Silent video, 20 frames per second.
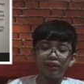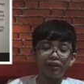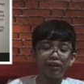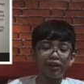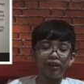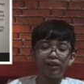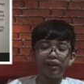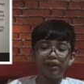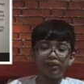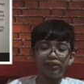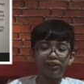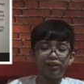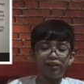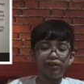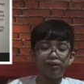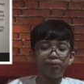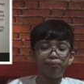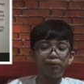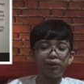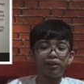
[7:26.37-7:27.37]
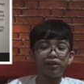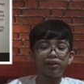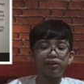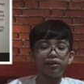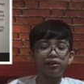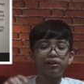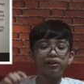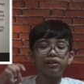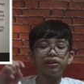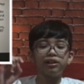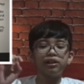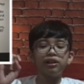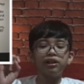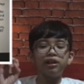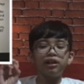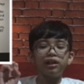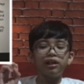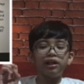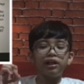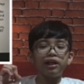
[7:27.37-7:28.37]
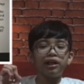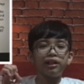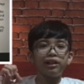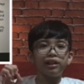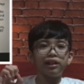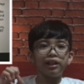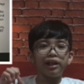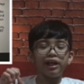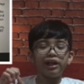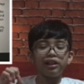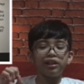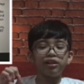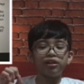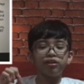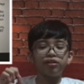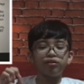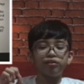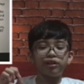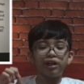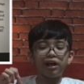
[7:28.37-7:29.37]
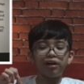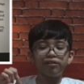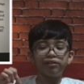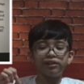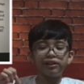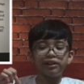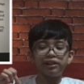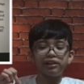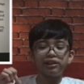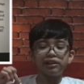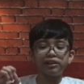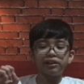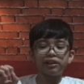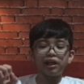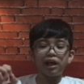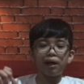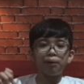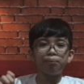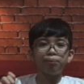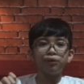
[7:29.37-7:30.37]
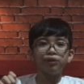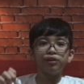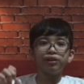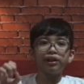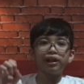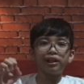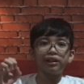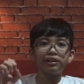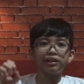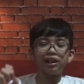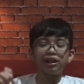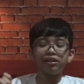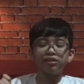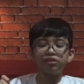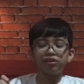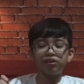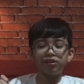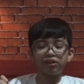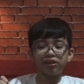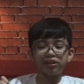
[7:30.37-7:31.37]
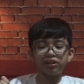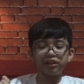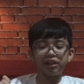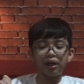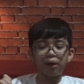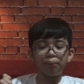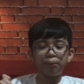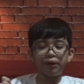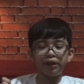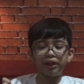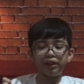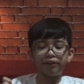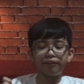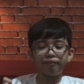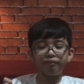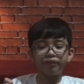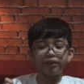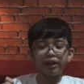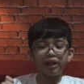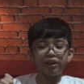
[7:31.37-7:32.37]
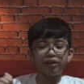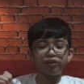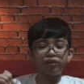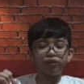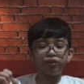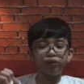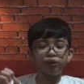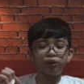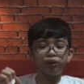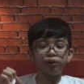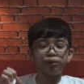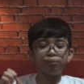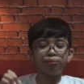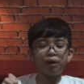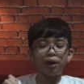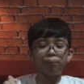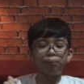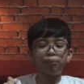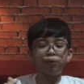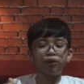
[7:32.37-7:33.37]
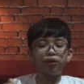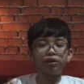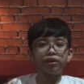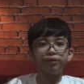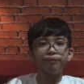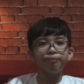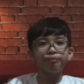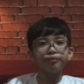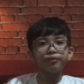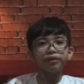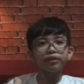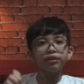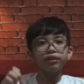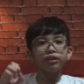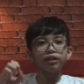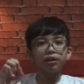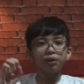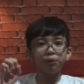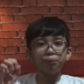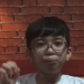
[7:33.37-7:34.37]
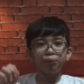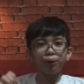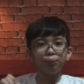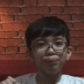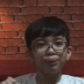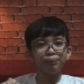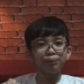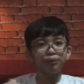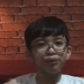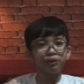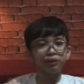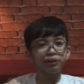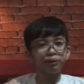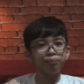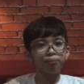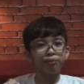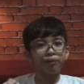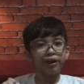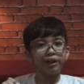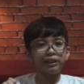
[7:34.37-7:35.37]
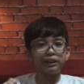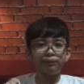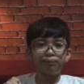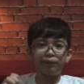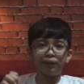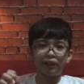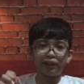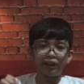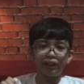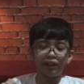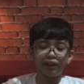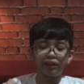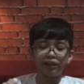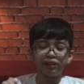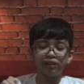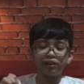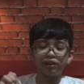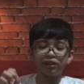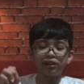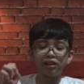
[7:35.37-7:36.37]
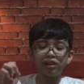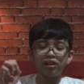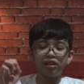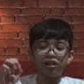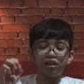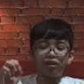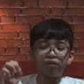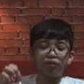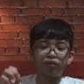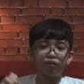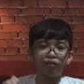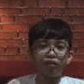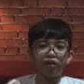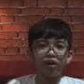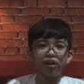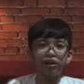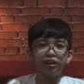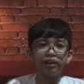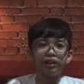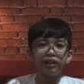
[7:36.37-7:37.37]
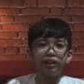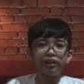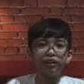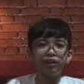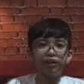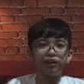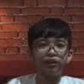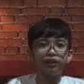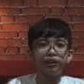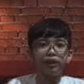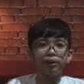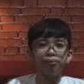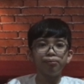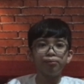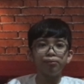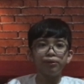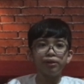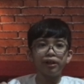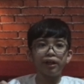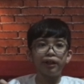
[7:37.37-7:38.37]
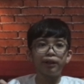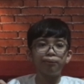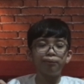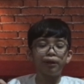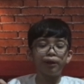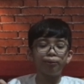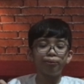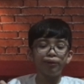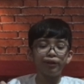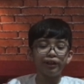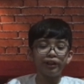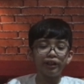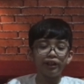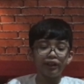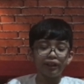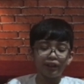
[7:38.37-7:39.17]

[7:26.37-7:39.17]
it doesn't, because in the late two thousands, Apple and Samsung stepped in and introduced MacBook. More people was impressed because the quality, the chip, and the memory,